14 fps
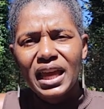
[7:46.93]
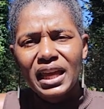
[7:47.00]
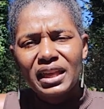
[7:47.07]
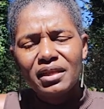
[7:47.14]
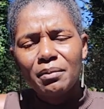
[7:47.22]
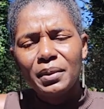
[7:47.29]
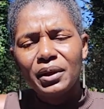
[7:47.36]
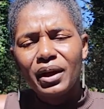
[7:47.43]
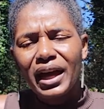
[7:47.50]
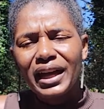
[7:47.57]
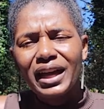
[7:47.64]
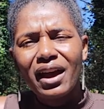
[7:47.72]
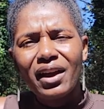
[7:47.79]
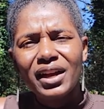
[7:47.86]
Hit the bell
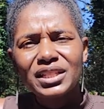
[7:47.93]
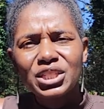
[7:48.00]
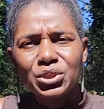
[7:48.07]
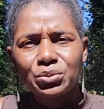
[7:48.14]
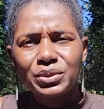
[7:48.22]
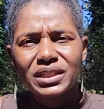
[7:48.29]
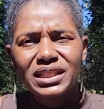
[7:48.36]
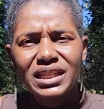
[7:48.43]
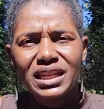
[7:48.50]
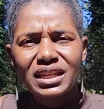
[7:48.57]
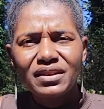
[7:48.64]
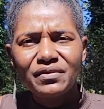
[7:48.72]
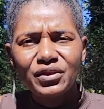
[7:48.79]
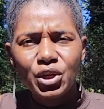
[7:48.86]
icon to
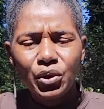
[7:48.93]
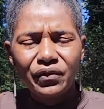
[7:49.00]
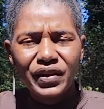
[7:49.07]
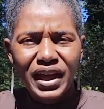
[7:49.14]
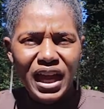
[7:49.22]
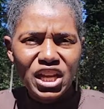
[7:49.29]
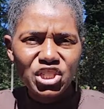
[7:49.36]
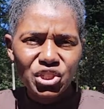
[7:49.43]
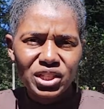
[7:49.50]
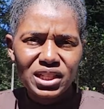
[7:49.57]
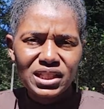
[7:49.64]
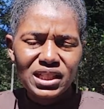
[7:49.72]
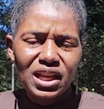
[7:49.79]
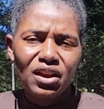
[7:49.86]
receive
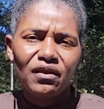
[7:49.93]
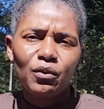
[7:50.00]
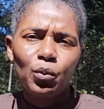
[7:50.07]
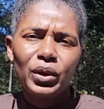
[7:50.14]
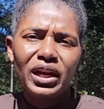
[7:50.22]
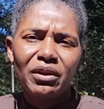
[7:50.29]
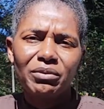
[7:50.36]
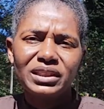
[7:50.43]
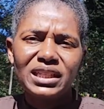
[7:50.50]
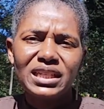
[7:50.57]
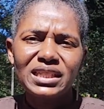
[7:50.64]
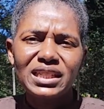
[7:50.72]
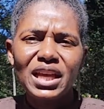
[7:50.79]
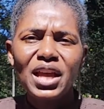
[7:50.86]
notifications of when I
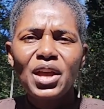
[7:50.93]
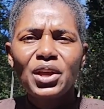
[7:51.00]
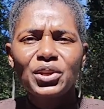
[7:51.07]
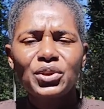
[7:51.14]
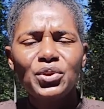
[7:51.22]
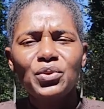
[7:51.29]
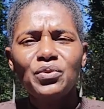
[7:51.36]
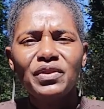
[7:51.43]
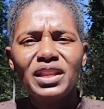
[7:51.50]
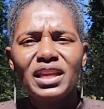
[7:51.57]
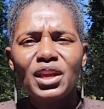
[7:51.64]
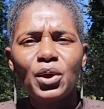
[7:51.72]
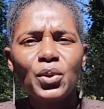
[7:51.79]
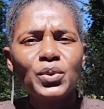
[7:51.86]
release new
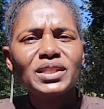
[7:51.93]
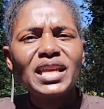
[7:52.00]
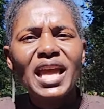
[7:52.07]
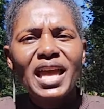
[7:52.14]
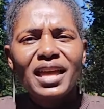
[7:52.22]
videos.